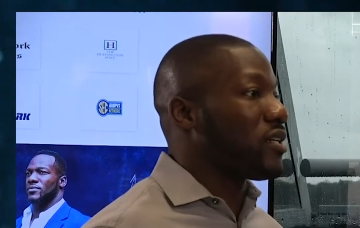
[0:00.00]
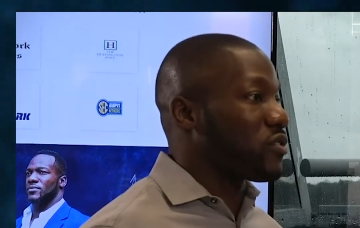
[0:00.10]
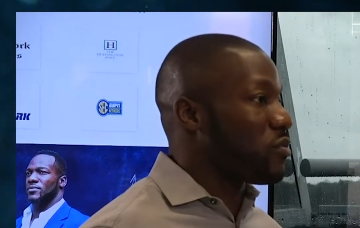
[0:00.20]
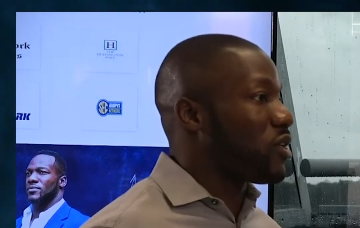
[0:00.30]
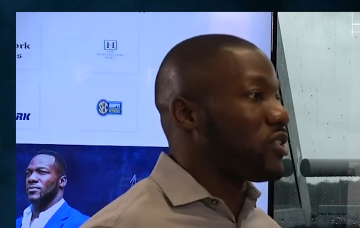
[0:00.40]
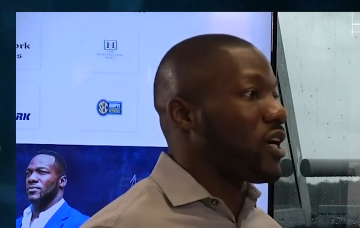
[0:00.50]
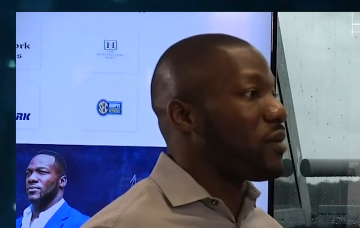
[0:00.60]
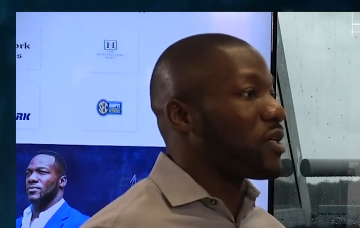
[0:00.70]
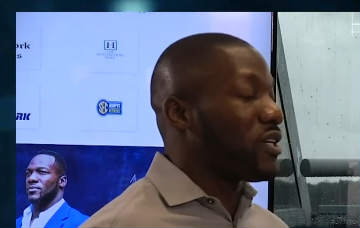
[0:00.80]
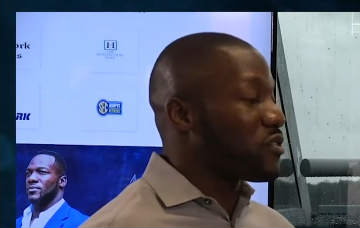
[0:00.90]
Speaker 1: comes from our job.
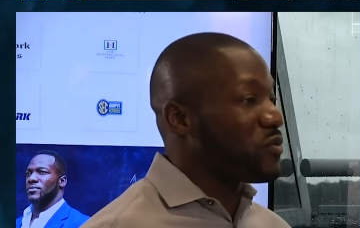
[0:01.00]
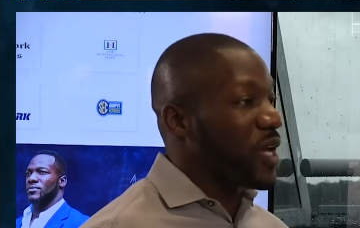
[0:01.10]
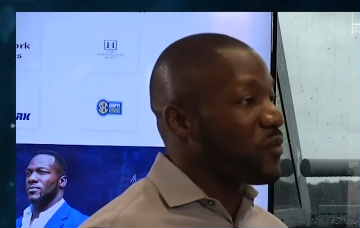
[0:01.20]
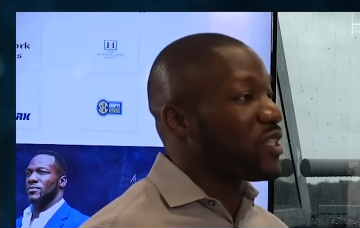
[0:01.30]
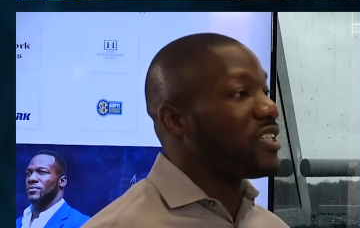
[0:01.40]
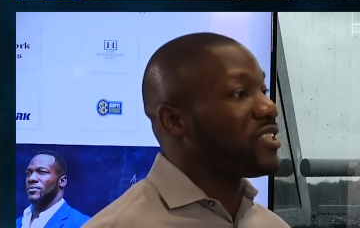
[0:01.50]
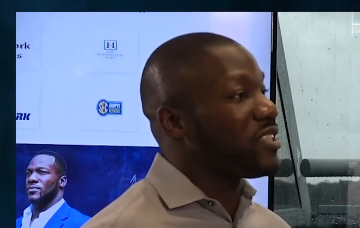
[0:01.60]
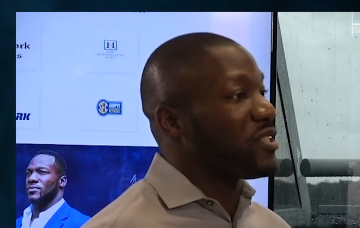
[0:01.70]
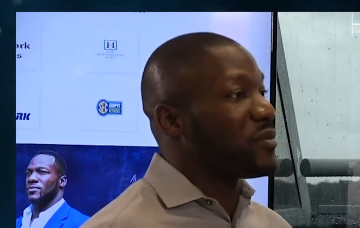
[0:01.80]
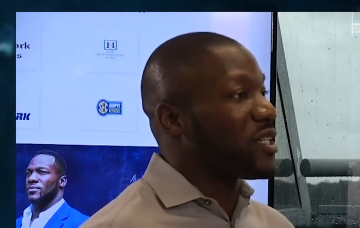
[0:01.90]
It comes from that
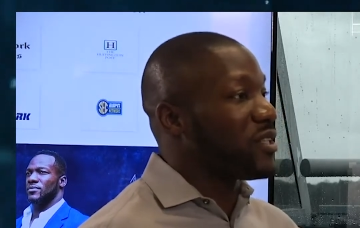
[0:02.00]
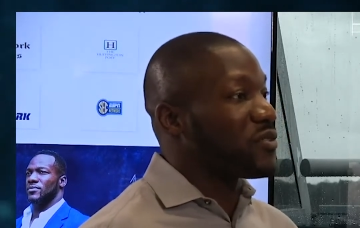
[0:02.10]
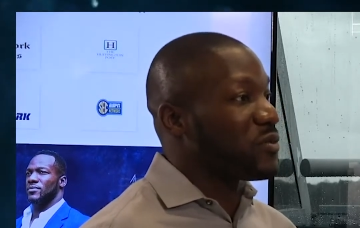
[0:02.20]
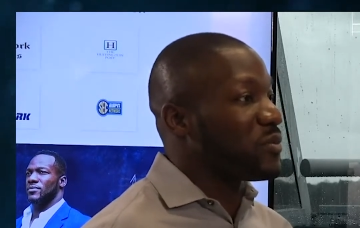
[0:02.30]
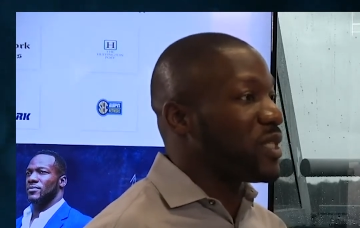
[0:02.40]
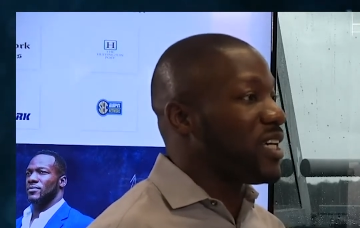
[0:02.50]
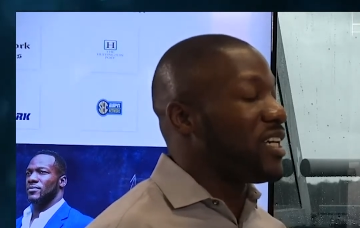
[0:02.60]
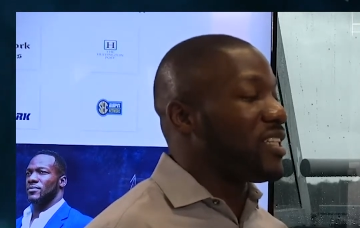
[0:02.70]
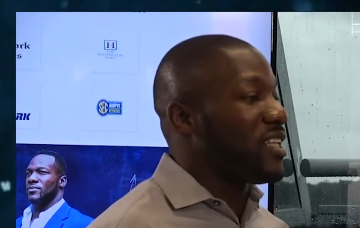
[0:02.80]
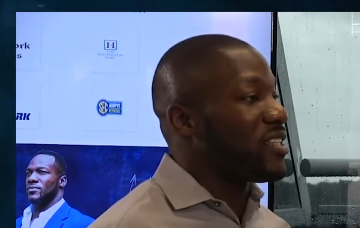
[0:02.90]
relationship. It comes mm-hmm. from
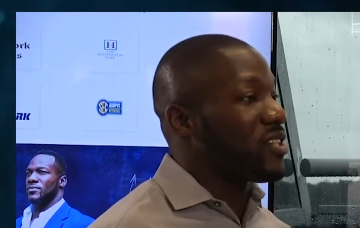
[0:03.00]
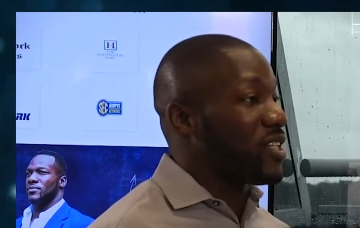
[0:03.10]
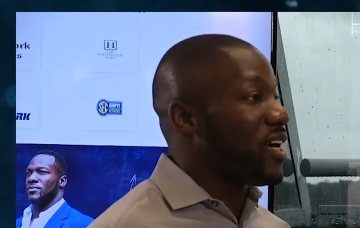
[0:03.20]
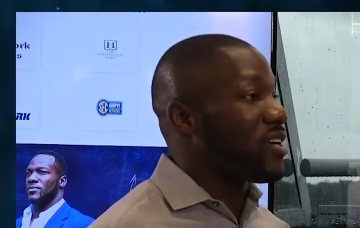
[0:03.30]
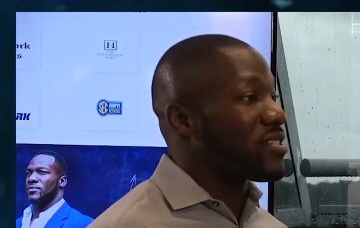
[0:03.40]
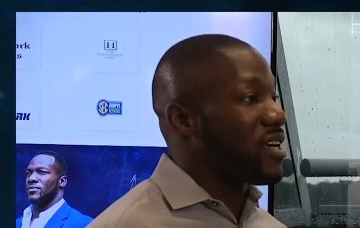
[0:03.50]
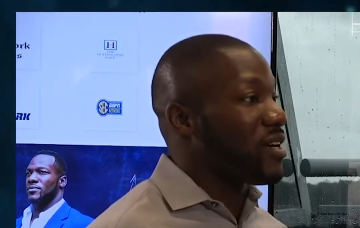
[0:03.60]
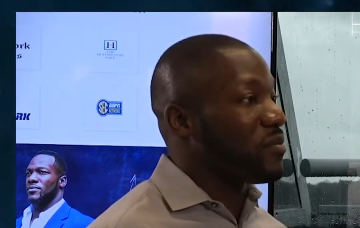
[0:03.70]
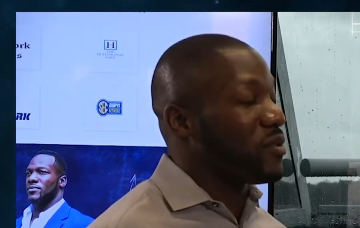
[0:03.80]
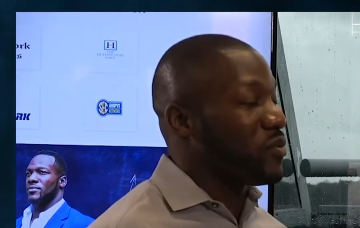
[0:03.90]
things on the outside.
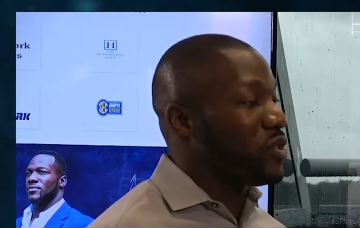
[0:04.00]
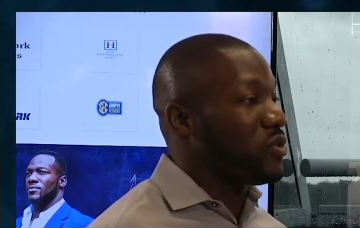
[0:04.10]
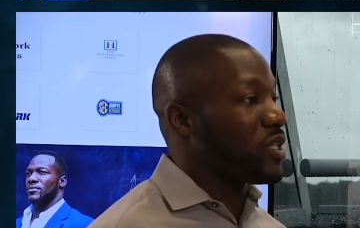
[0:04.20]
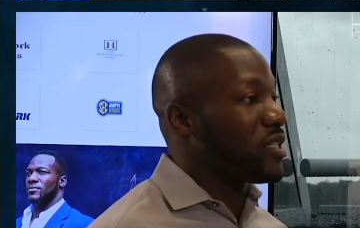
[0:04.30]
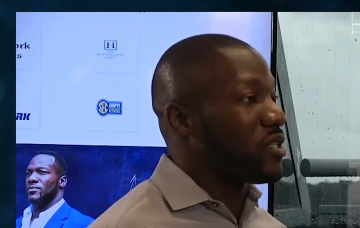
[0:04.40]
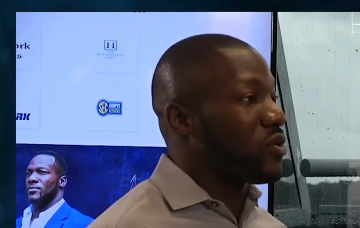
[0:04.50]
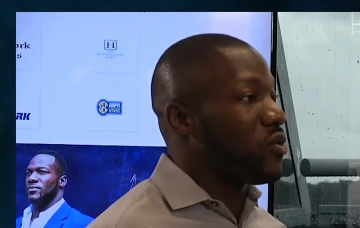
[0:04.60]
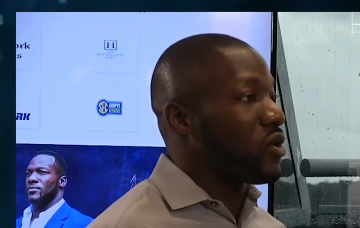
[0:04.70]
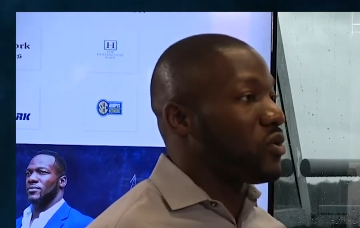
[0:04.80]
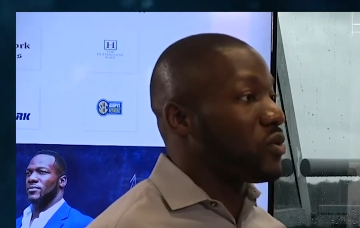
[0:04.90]
But when you look in the
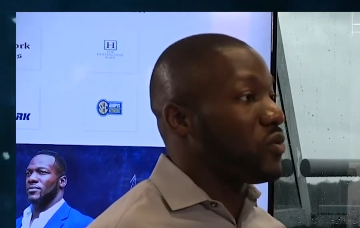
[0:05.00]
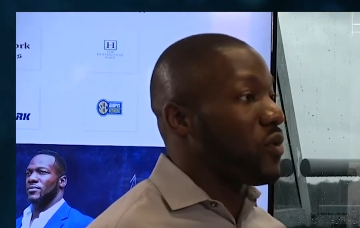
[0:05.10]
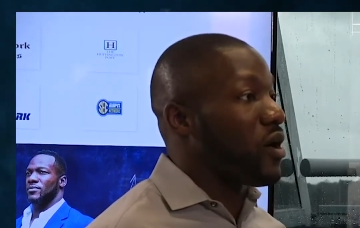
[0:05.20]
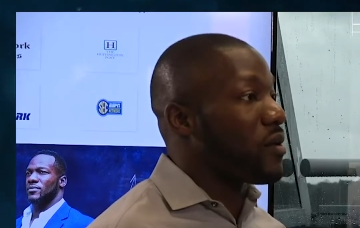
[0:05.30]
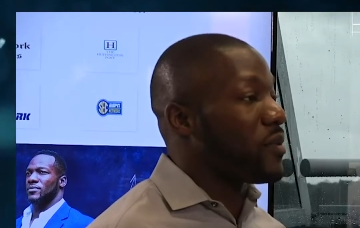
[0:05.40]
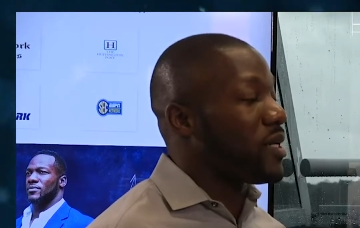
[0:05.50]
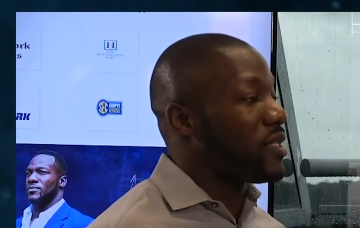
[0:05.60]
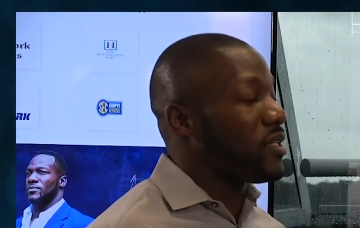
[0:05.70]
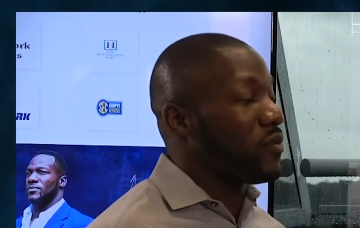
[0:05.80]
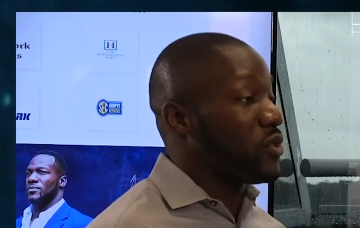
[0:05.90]
core of who you are, man,
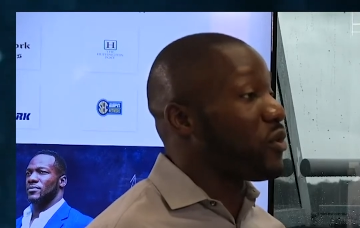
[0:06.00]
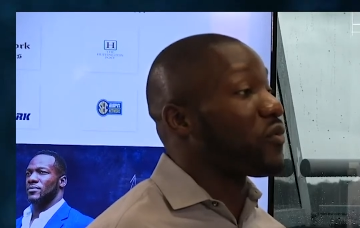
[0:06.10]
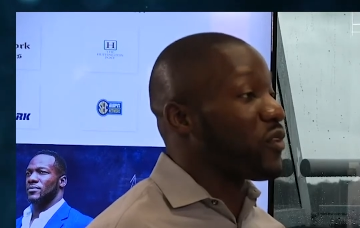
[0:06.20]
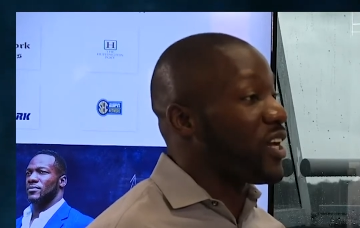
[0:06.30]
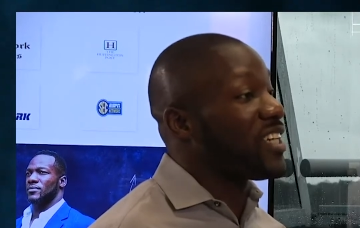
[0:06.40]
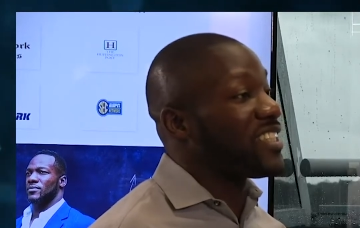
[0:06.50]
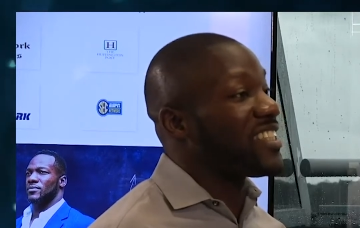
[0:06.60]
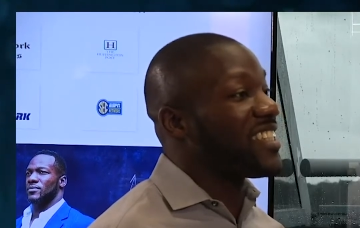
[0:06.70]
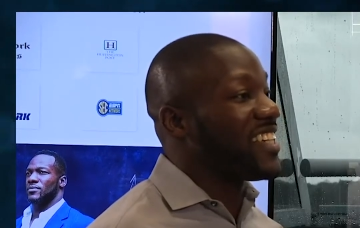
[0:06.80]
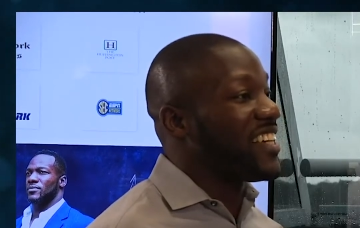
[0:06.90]
when you're a free agent,
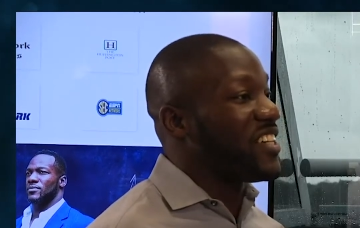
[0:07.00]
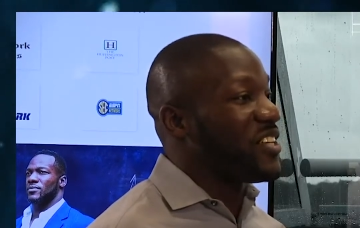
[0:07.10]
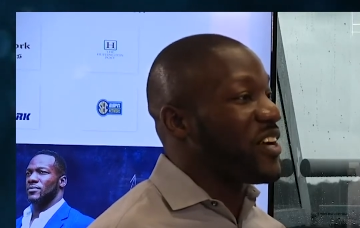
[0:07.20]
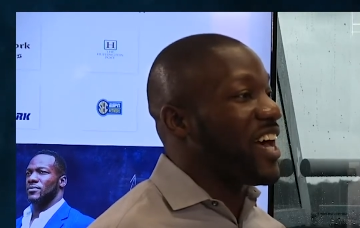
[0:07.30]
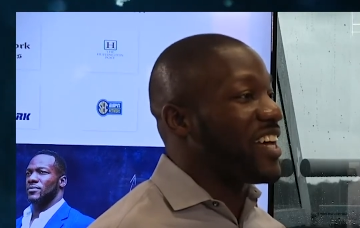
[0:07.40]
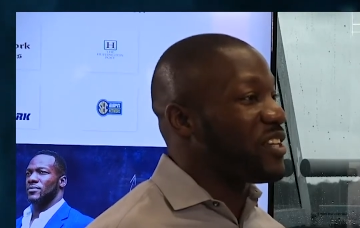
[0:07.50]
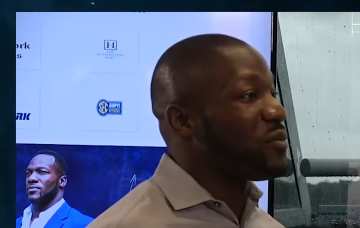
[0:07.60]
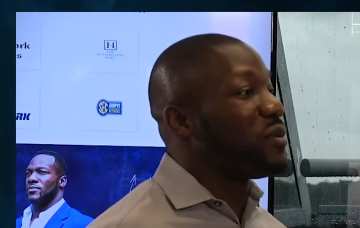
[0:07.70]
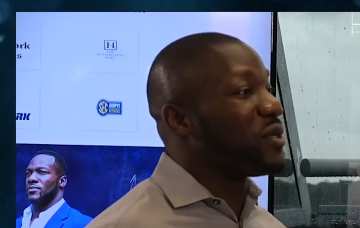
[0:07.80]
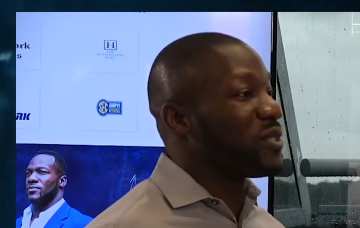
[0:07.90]
you know how do you
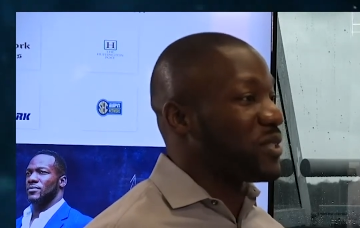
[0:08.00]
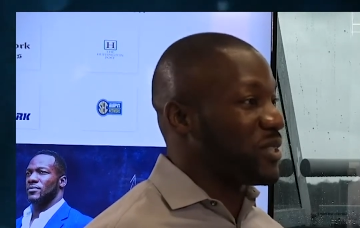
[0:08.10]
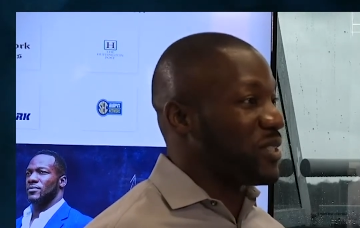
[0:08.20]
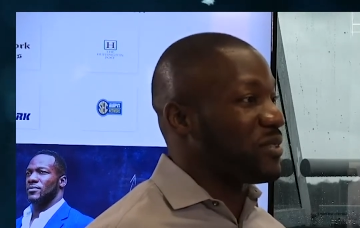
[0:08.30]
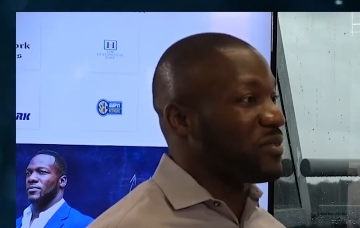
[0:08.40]
build yourself?